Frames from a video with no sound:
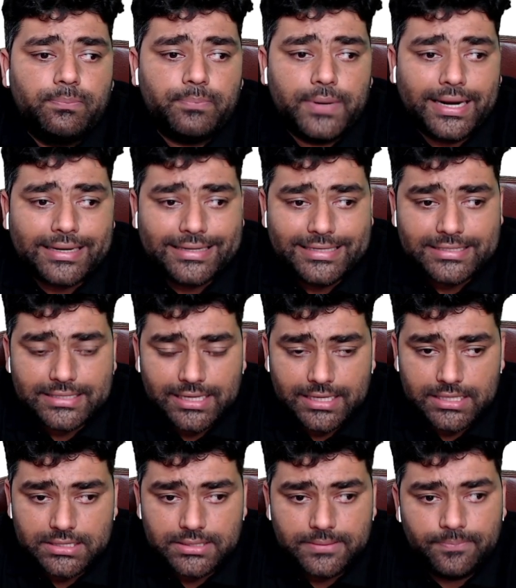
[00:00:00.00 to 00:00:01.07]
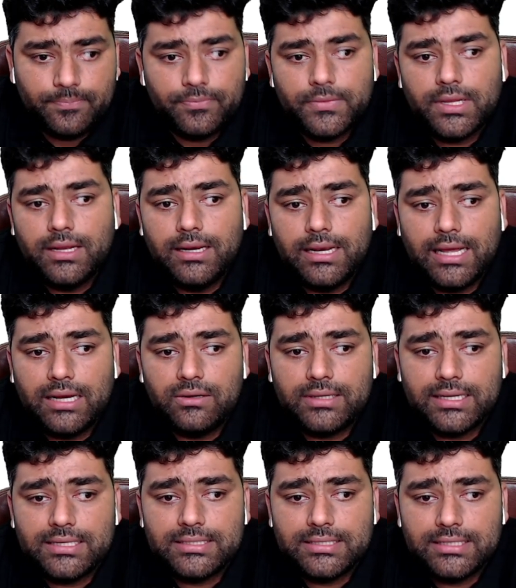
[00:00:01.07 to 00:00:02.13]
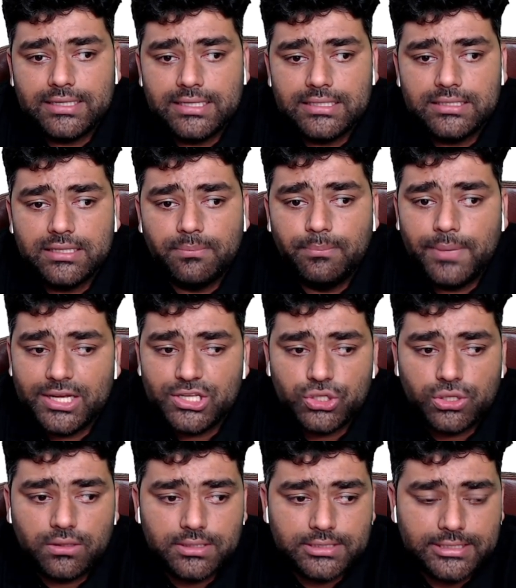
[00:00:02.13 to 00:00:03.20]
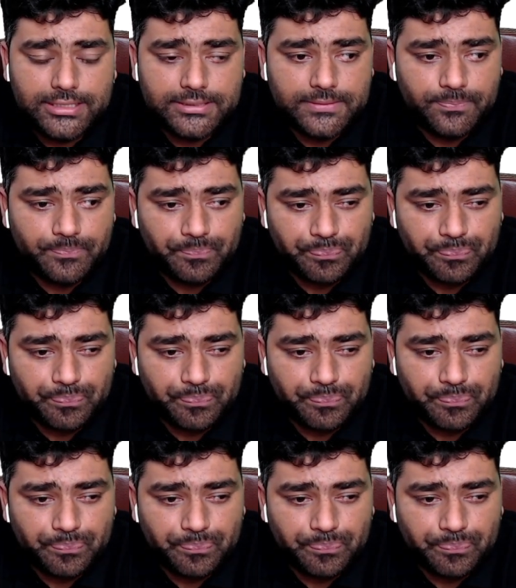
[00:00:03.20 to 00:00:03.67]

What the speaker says: Practice tests, live test series, the batch courses,